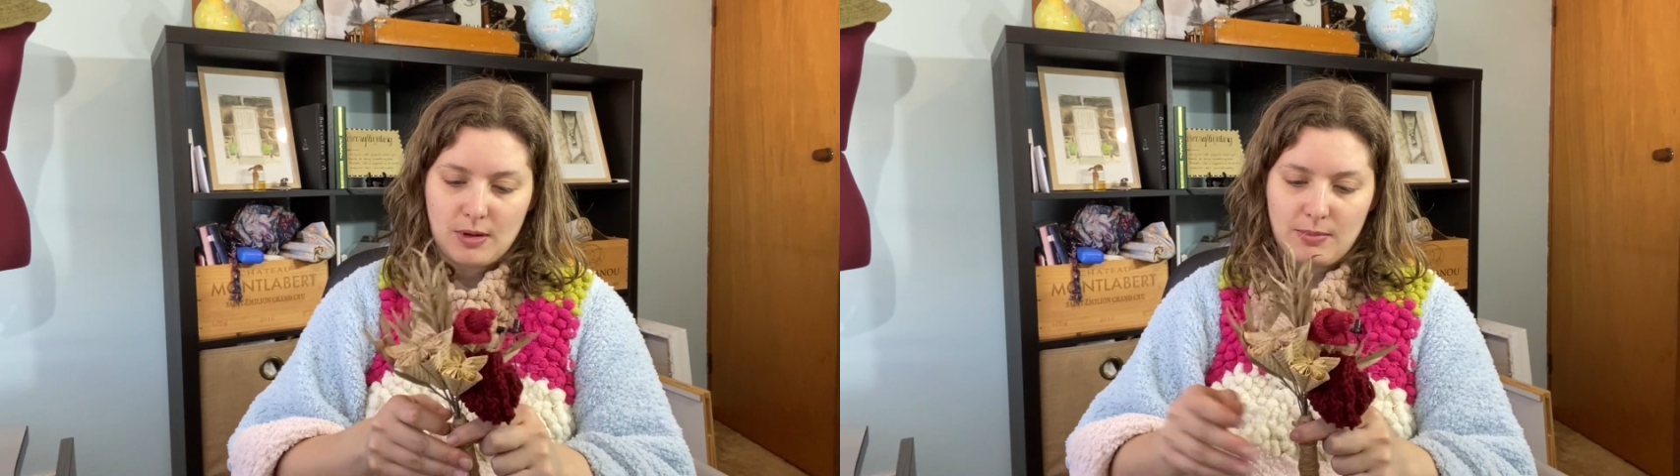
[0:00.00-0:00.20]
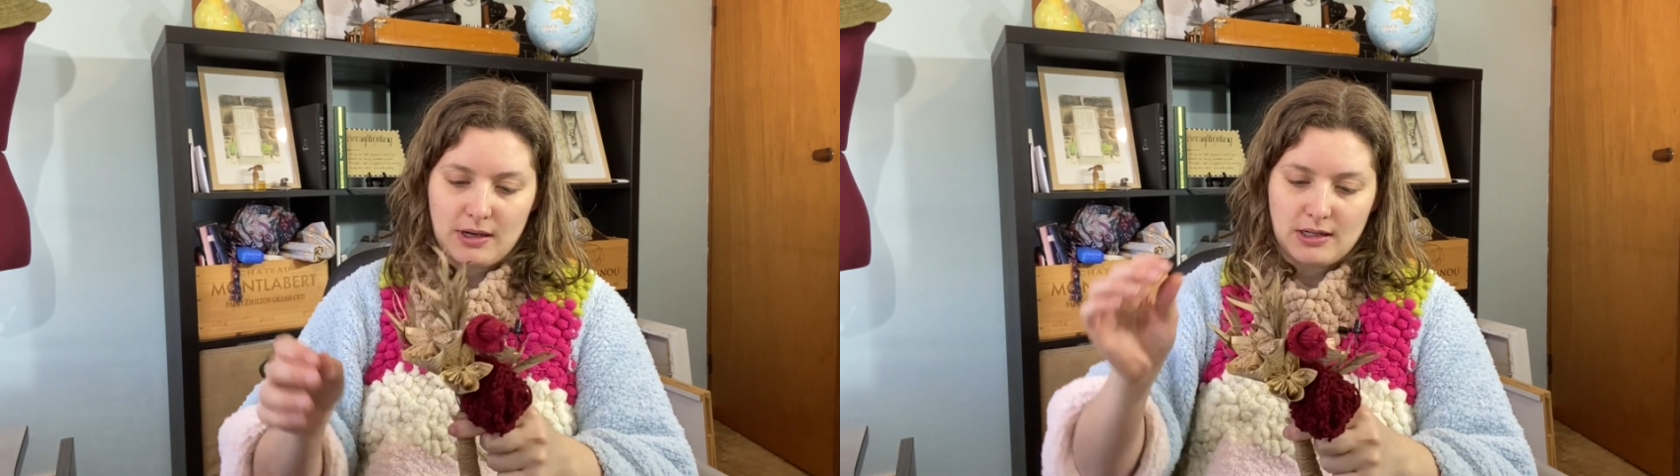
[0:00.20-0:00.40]

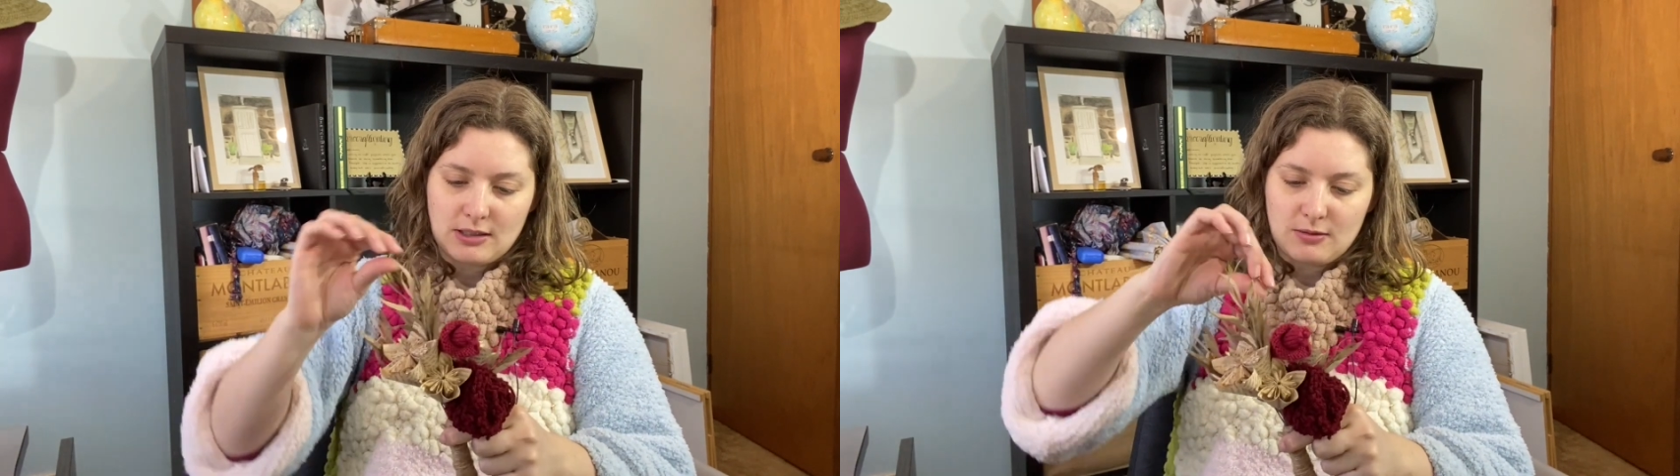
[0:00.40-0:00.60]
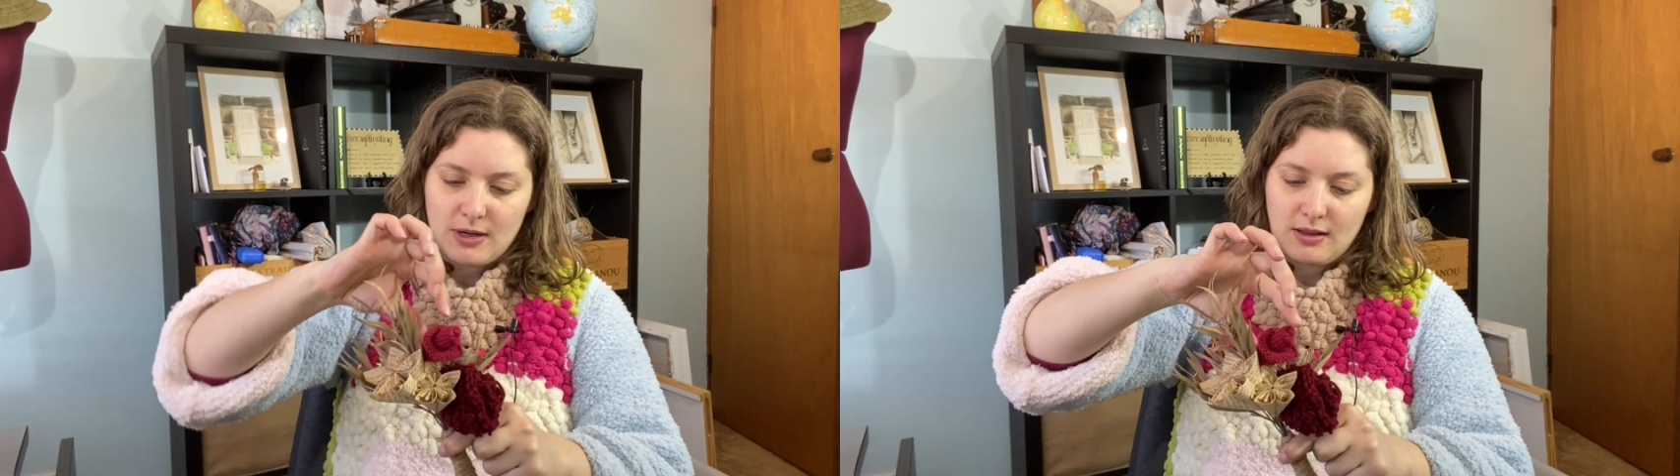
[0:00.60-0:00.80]
My plan is
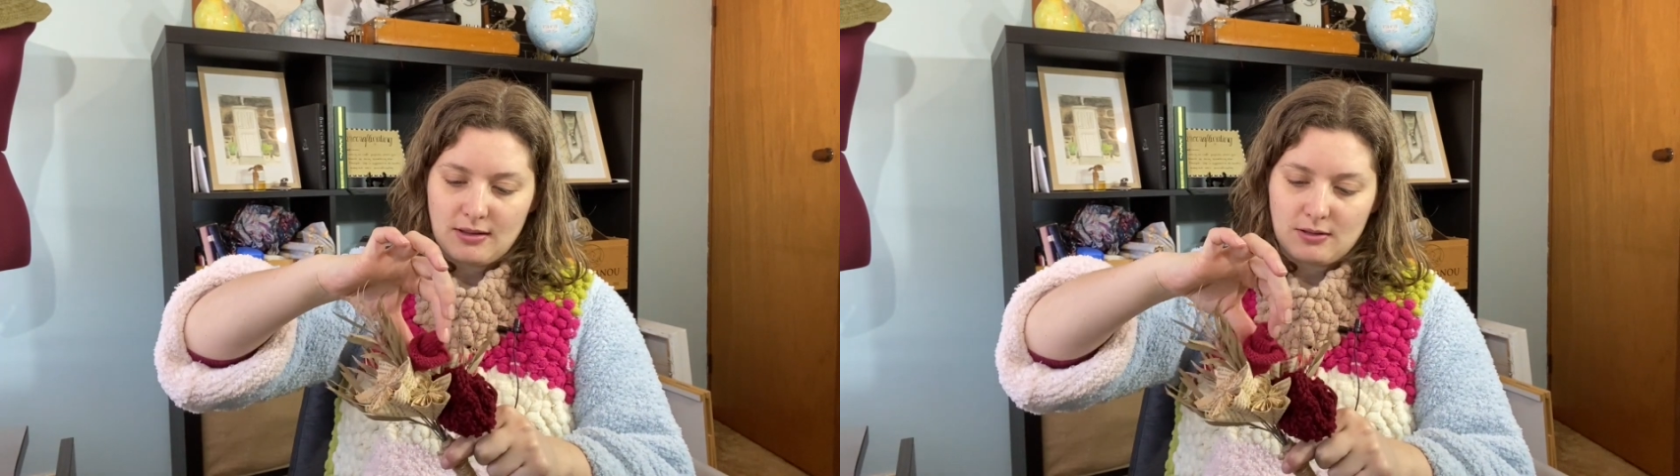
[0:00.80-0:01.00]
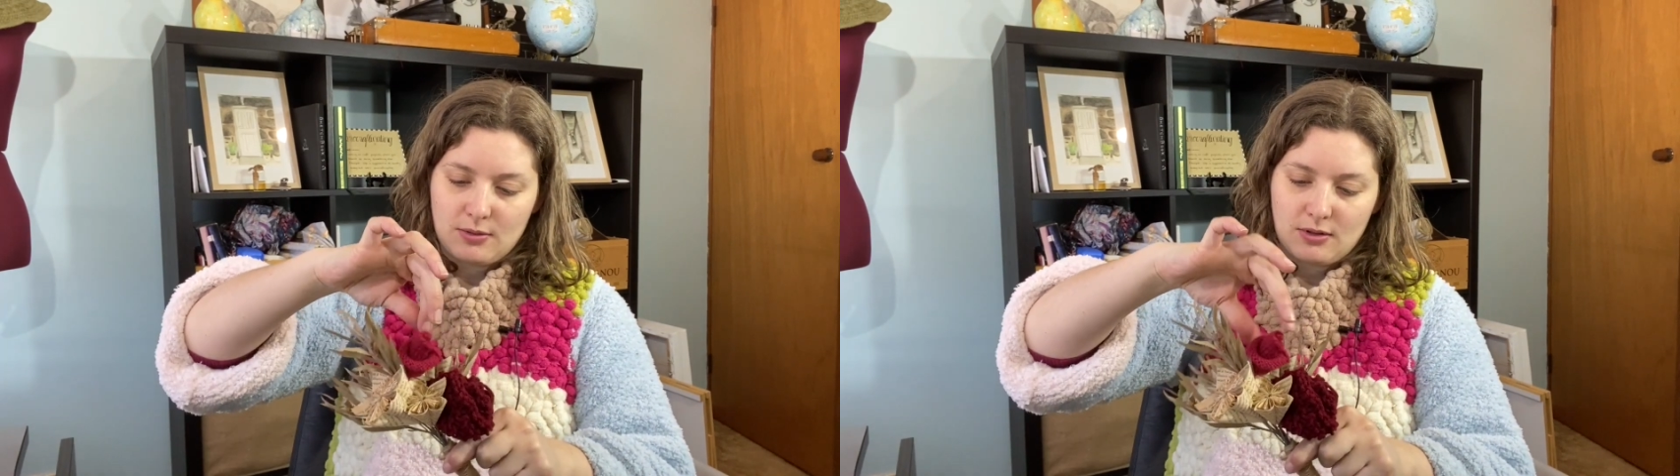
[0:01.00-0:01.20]
to make
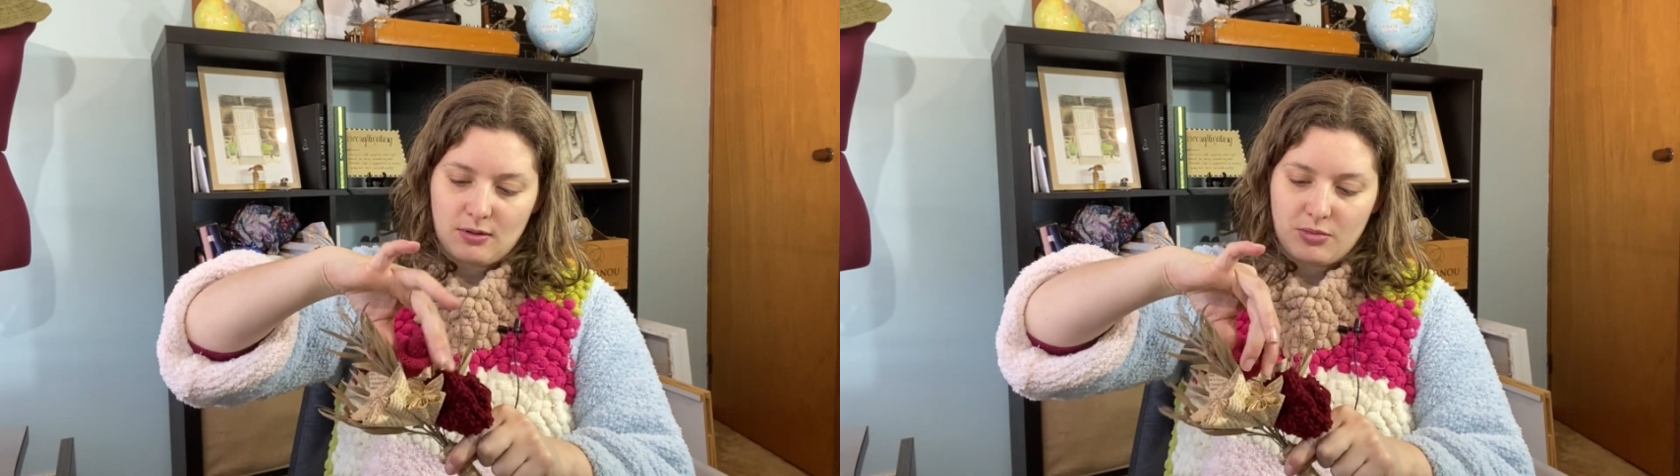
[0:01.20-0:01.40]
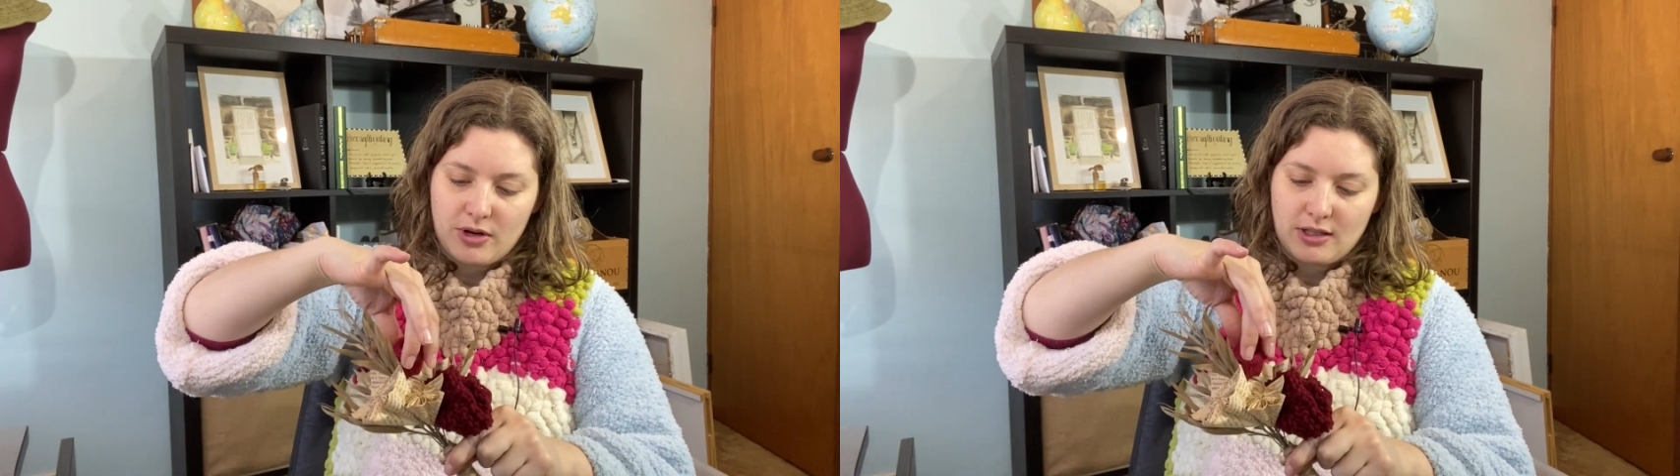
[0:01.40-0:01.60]
this one of the
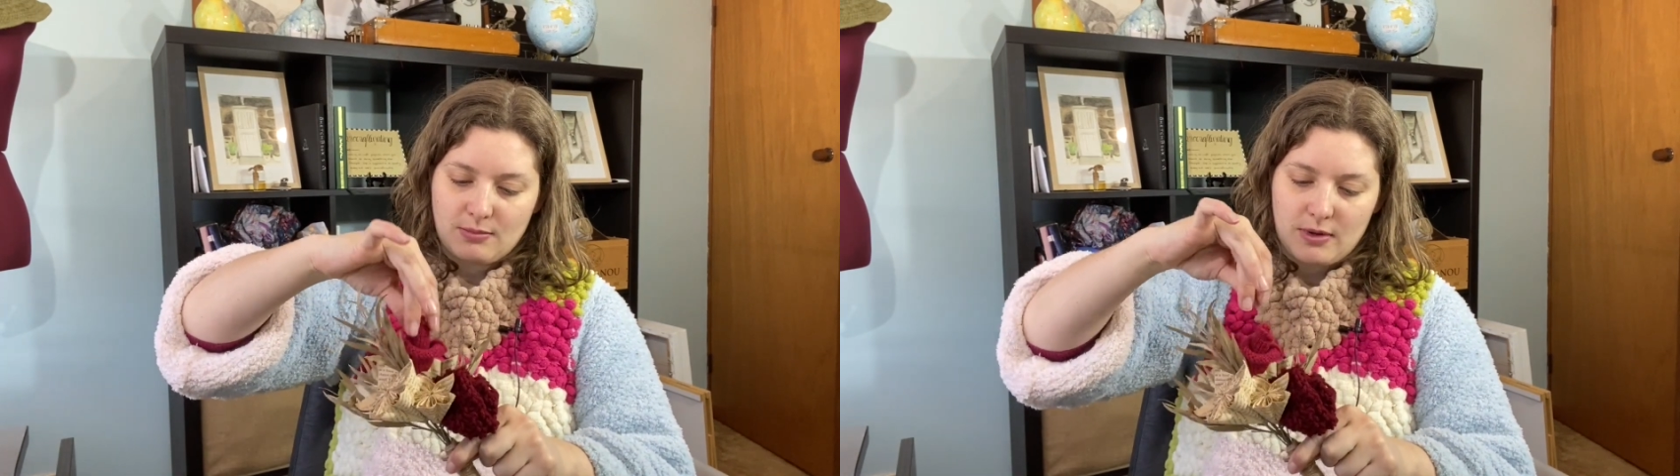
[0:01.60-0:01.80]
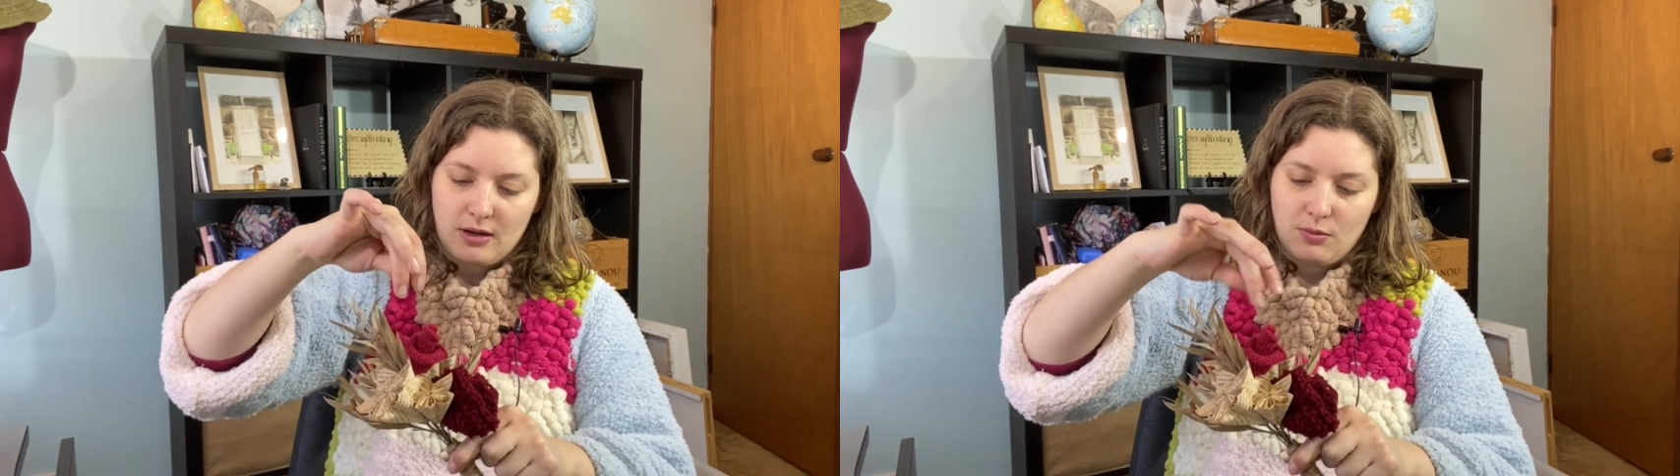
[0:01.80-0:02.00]
bridesmaid